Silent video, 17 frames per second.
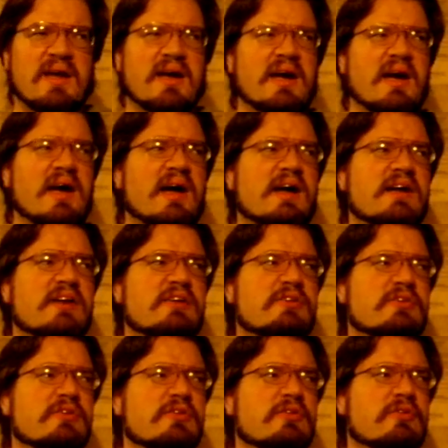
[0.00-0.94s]
And
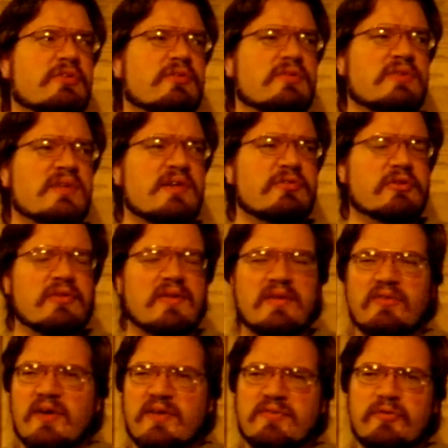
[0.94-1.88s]
never do they
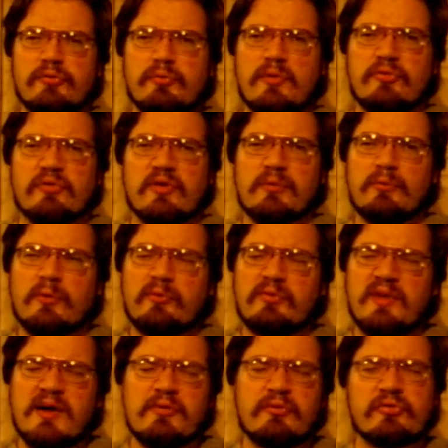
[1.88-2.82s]
like those people saying, well,
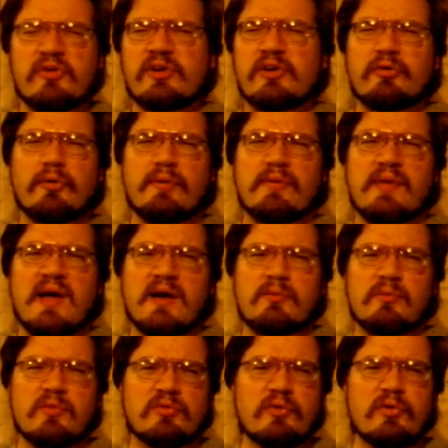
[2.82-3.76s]
now we've studied all that,
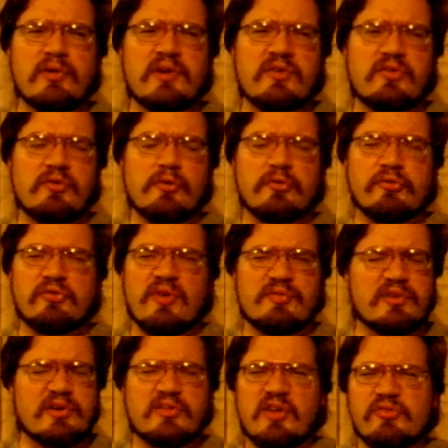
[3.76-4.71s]
we're looking at your stuff, and
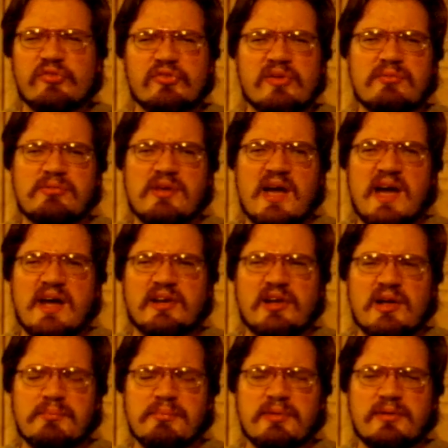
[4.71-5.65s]
it doesn't seem to add
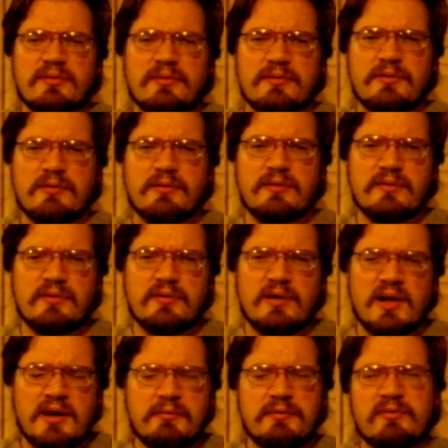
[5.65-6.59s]
up.
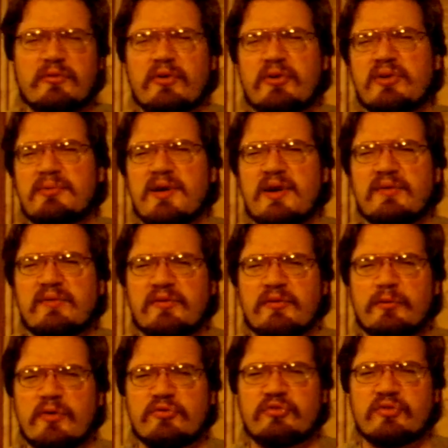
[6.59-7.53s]
And we learned about the
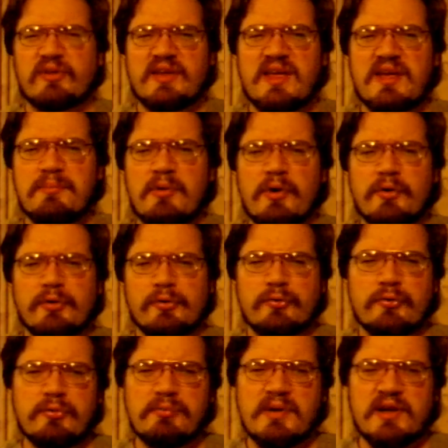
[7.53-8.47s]
question, qui bono, who
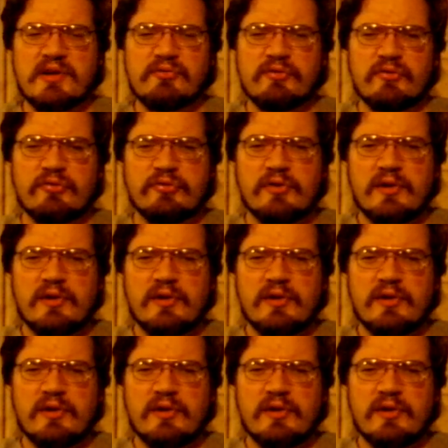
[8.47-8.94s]
benefits.